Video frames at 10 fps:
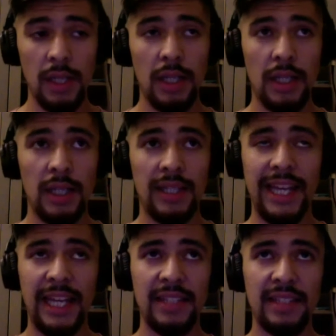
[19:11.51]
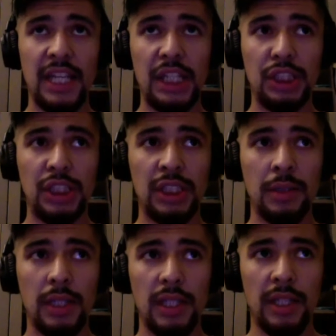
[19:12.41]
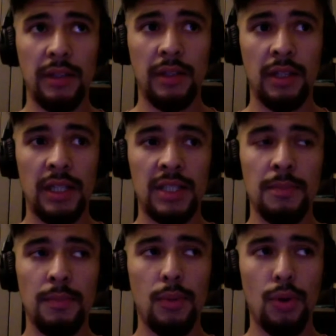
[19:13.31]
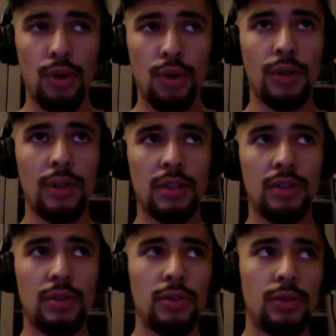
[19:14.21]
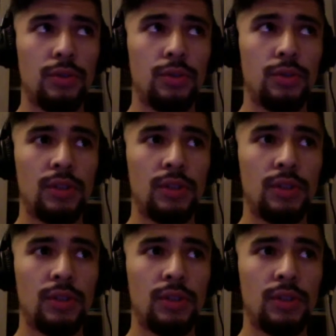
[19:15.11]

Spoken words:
The 8 kg is more to get